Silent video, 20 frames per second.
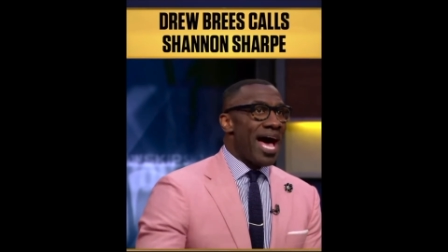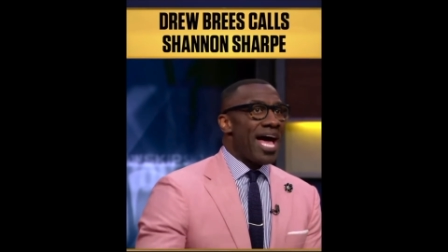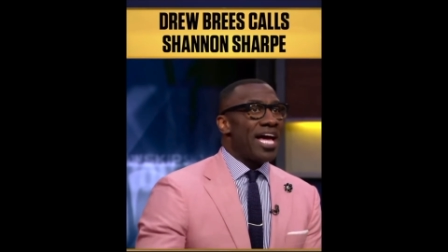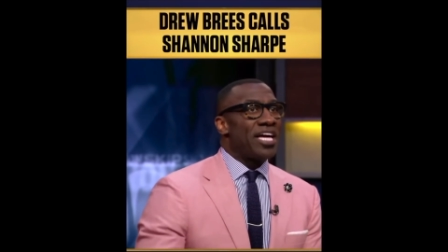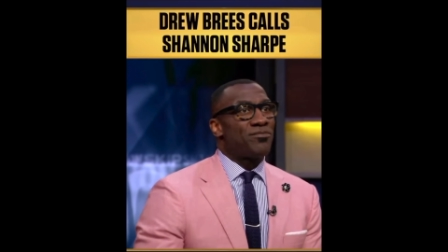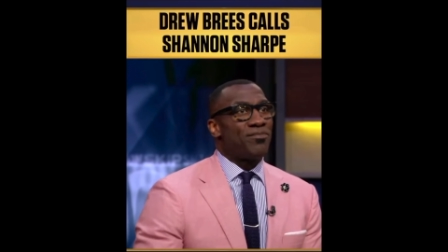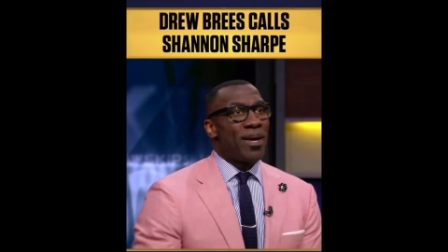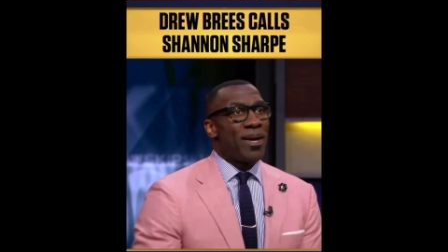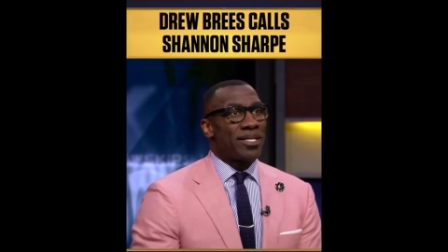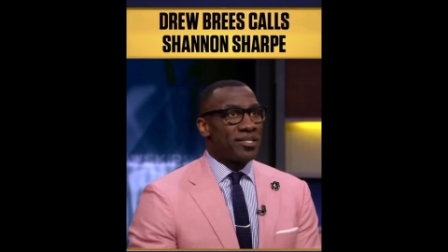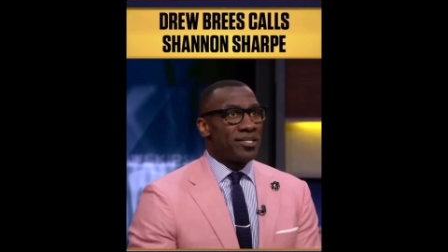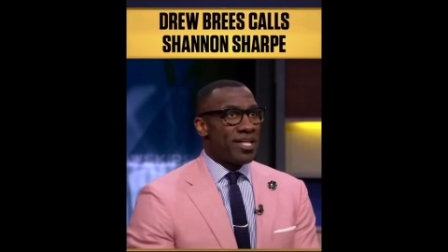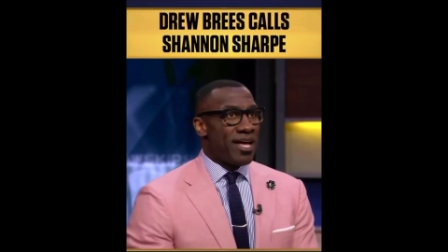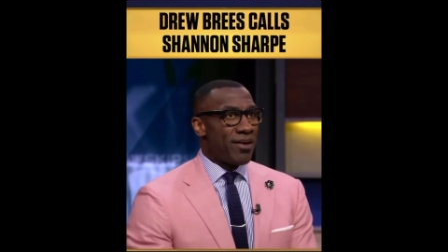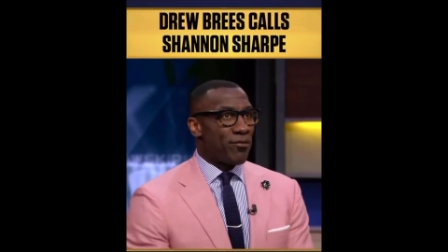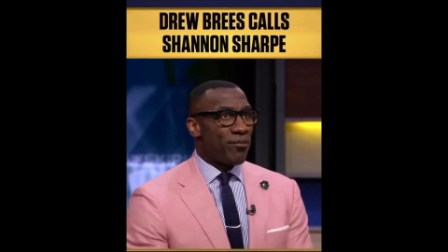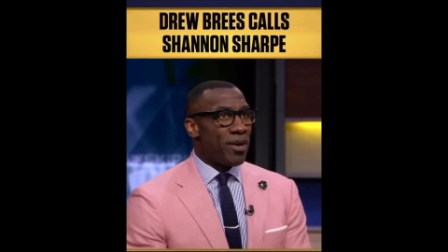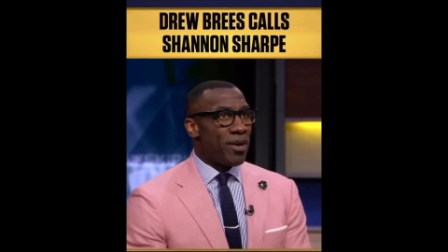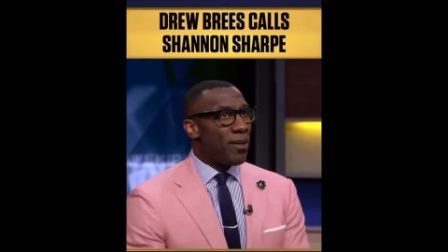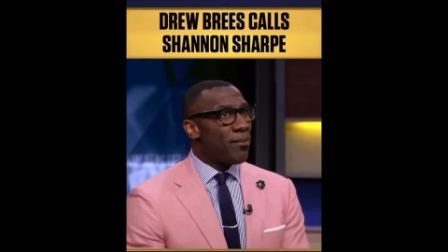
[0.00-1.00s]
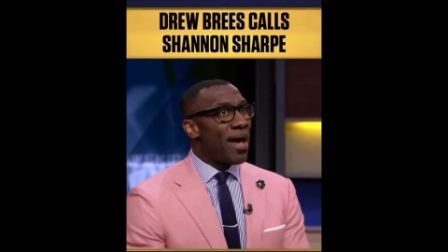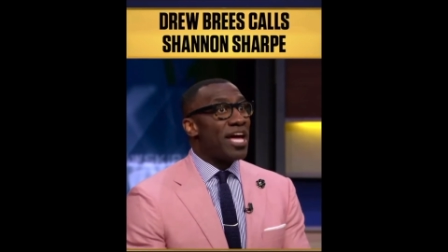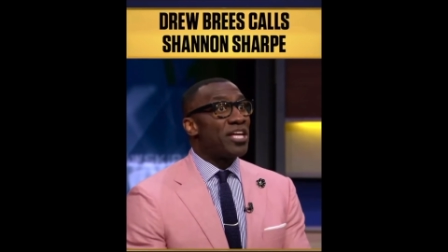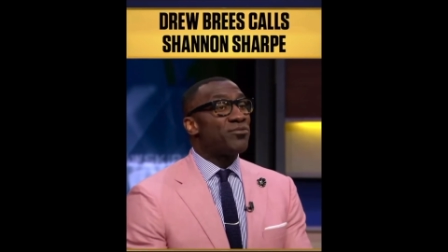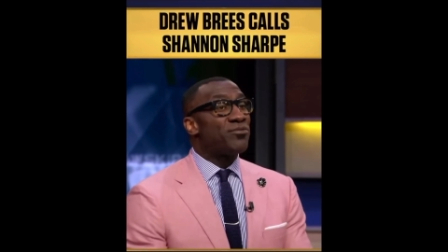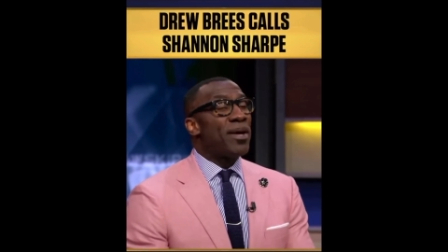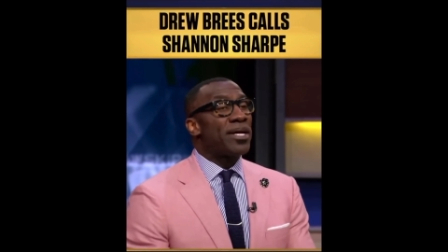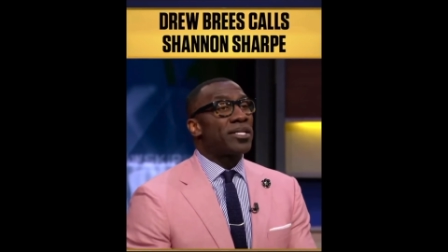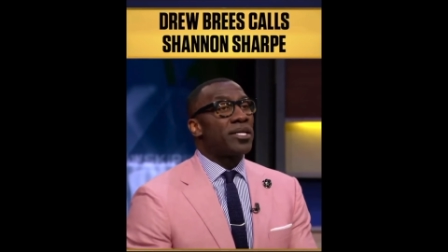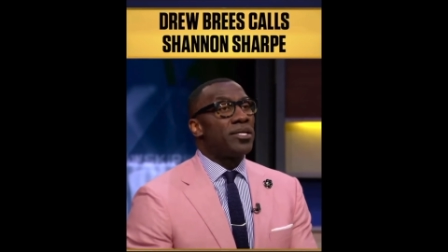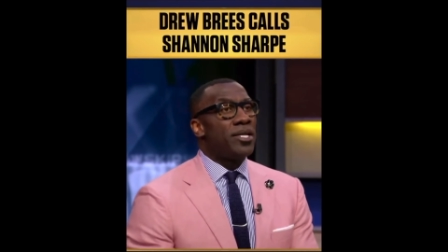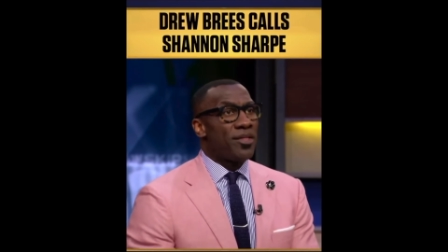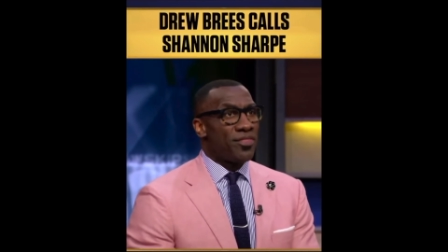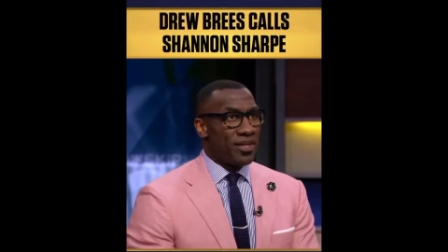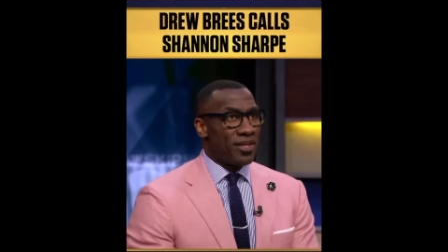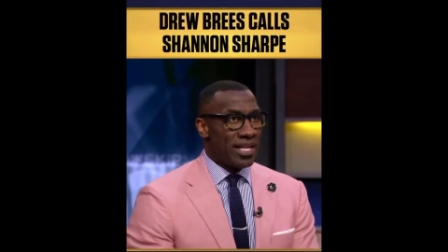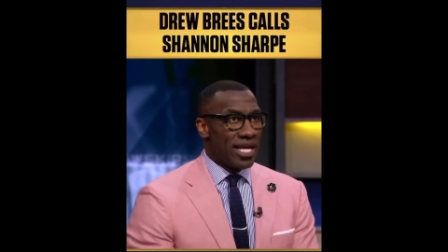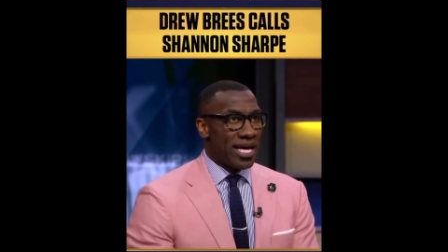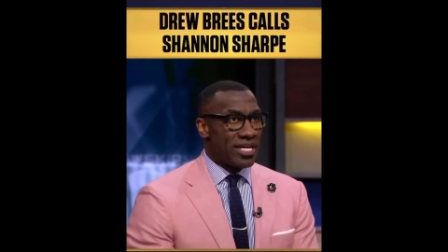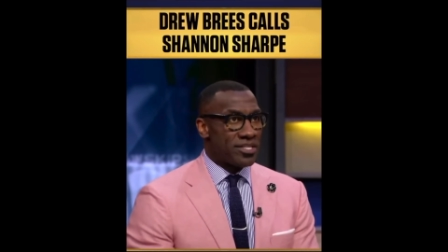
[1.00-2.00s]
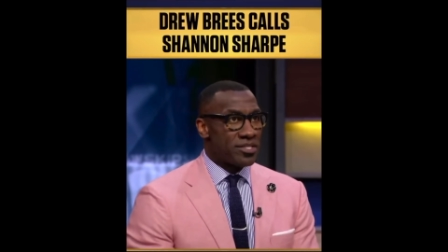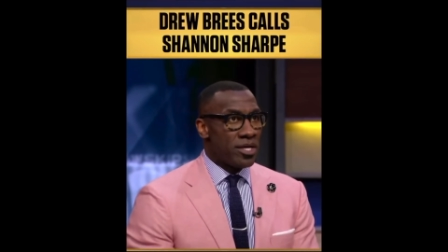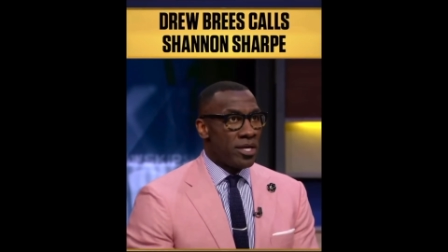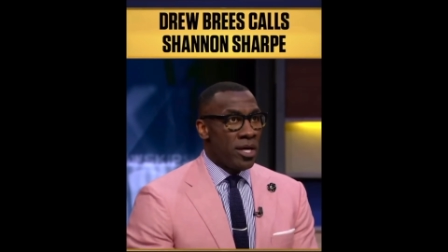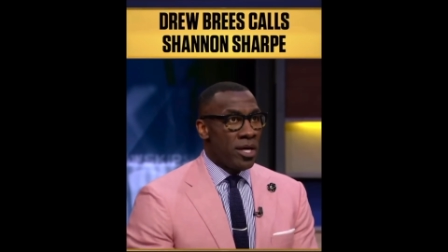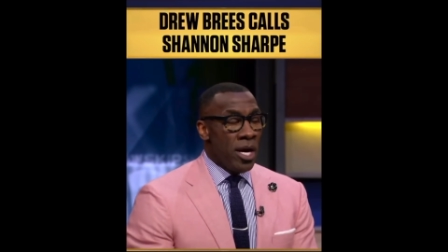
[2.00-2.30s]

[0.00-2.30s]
I expected that from him. I expected nothing less.